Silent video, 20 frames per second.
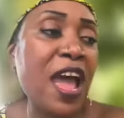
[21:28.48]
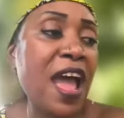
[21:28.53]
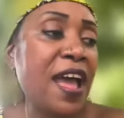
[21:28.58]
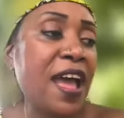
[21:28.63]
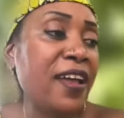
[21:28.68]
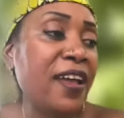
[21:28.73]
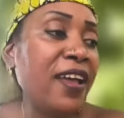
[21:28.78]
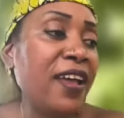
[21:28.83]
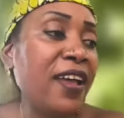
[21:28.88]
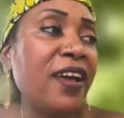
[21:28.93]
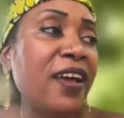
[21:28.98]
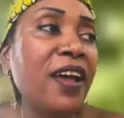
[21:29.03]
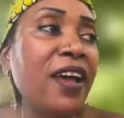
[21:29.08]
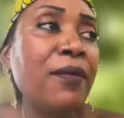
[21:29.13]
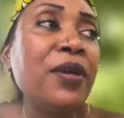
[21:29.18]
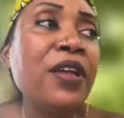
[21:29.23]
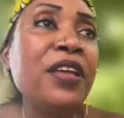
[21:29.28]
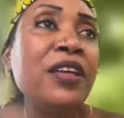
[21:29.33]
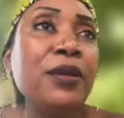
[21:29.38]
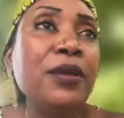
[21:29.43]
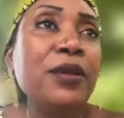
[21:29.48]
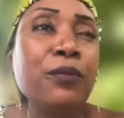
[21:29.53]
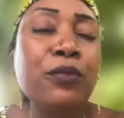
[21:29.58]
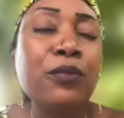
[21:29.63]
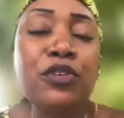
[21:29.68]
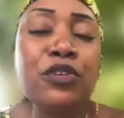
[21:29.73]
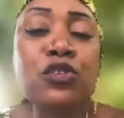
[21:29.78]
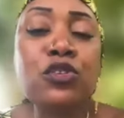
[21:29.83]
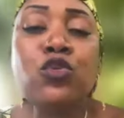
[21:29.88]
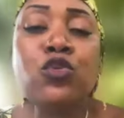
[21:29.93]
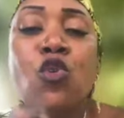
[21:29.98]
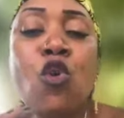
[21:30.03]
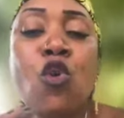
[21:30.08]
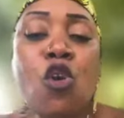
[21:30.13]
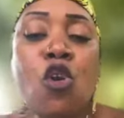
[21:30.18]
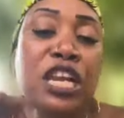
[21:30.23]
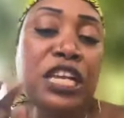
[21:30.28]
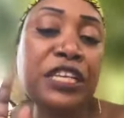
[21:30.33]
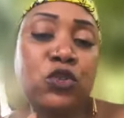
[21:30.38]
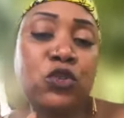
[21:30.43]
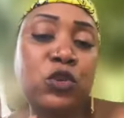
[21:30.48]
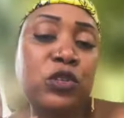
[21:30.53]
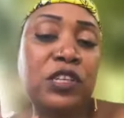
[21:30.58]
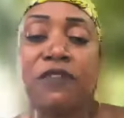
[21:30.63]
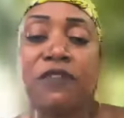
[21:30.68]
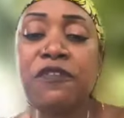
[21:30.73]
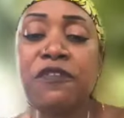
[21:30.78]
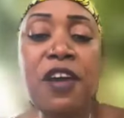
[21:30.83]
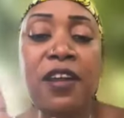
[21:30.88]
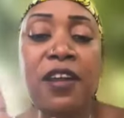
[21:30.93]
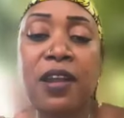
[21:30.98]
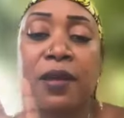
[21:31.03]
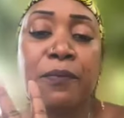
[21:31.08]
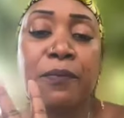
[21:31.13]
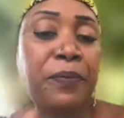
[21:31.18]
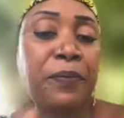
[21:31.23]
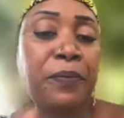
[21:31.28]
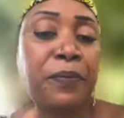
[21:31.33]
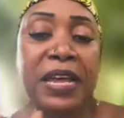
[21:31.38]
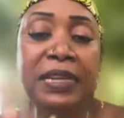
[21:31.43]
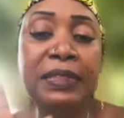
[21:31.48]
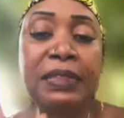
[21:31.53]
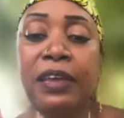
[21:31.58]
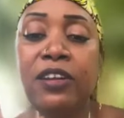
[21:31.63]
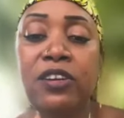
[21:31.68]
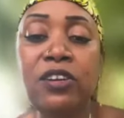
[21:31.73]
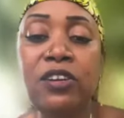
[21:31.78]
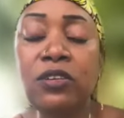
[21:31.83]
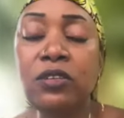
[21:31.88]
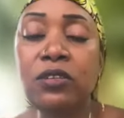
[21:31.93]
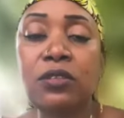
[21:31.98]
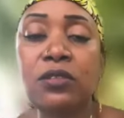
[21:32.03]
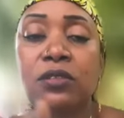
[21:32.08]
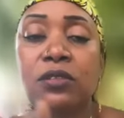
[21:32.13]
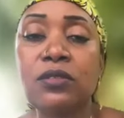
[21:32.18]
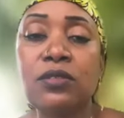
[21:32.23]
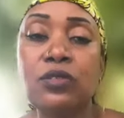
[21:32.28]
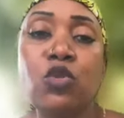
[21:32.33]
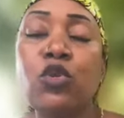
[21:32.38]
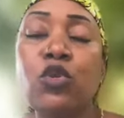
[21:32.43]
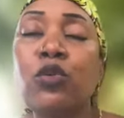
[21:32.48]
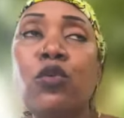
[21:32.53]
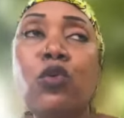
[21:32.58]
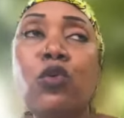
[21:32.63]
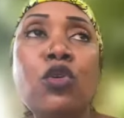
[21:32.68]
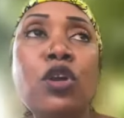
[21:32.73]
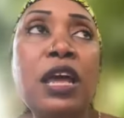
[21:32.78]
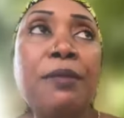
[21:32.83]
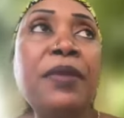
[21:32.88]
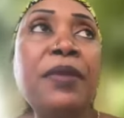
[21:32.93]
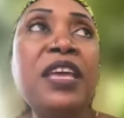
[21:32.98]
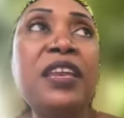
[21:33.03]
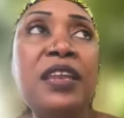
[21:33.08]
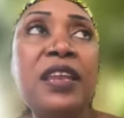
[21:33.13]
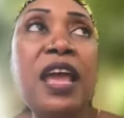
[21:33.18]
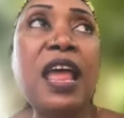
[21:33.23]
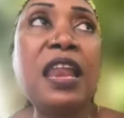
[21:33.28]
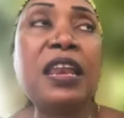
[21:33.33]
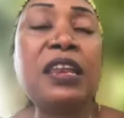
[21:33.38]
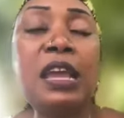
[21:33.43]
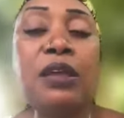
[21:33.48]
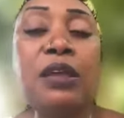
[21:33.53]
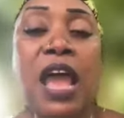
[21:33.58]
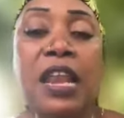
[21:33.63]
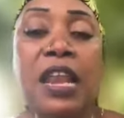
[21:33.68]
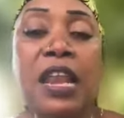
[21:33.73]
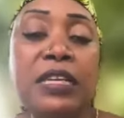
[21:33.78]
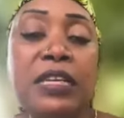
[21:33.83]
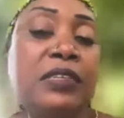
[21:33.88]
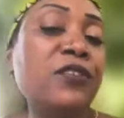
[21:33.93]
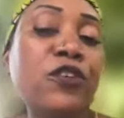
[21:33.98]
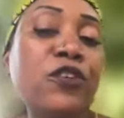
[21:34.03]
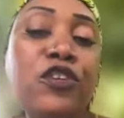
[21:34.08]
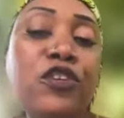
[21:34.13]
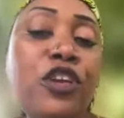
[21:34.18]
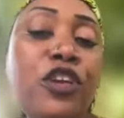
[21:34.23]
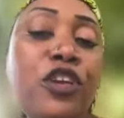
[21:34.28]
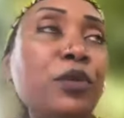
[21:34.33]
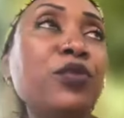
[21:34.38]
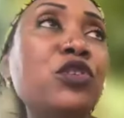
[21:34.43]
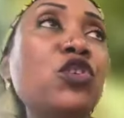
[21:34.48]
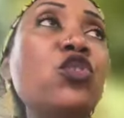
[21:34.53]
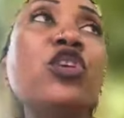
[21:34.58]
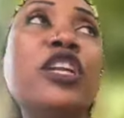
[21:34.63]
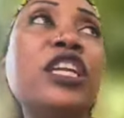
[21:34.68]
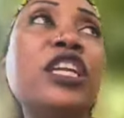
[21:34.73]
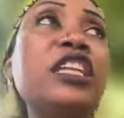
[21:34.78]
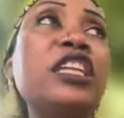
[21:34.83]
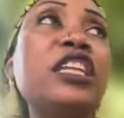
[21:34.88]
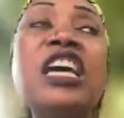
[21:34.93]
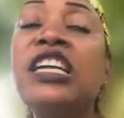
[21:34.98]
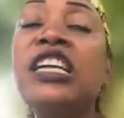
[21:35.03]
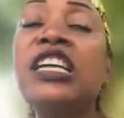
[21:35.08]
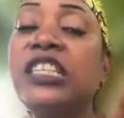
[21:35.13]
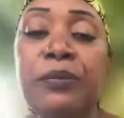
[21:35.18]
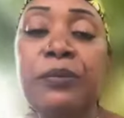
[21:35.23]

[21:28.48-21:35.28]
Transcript: To start with the ants that are on the ground, because we leave our children to crawl all over the ground.